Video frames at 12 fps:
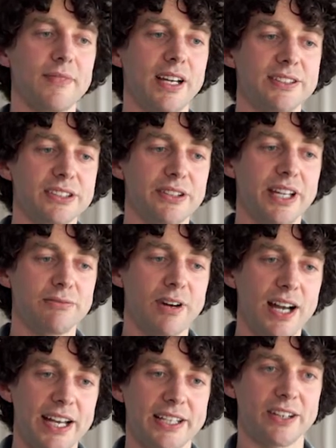And so they
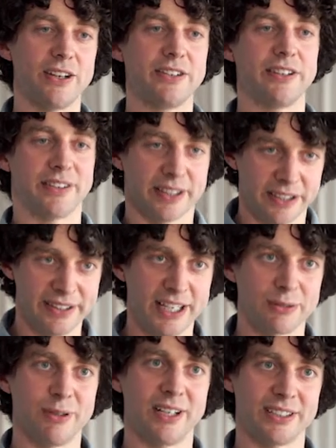ride on the
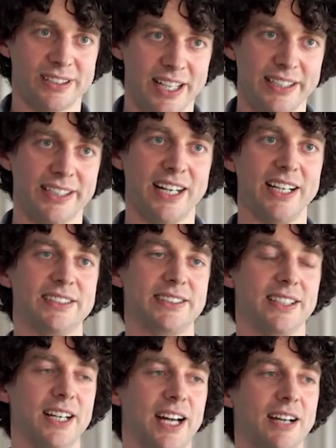network
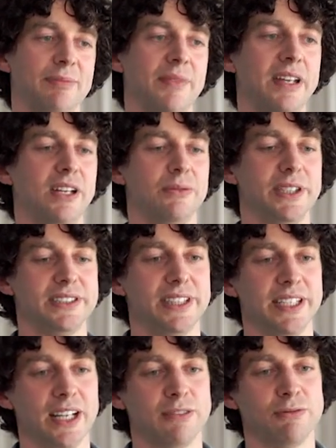zeitgeist. We
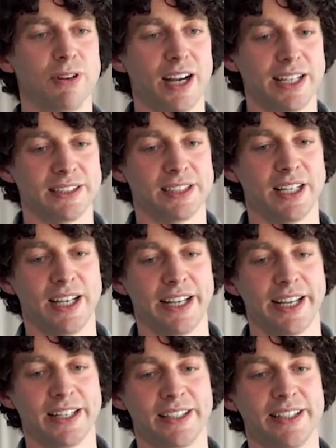see a rise
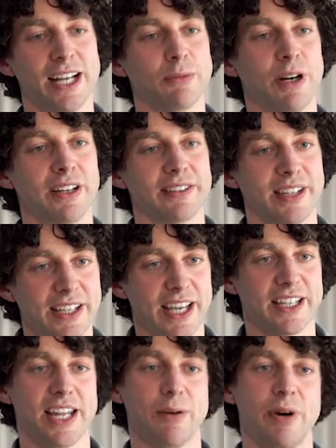in network
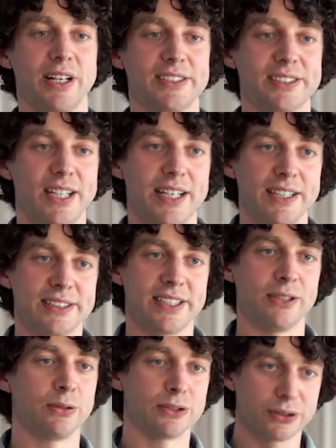thinking, network science,
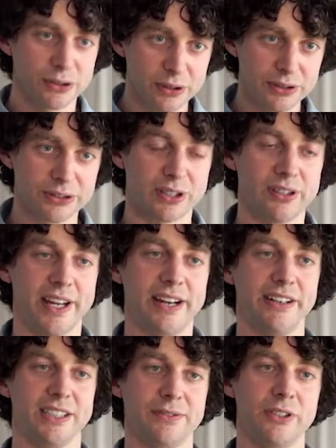in all sorts of
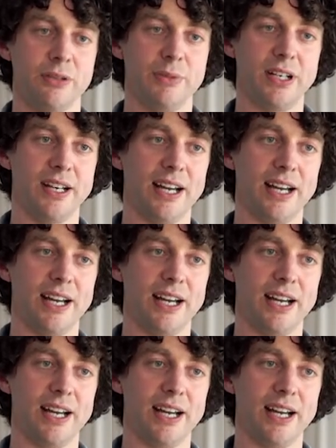areas of human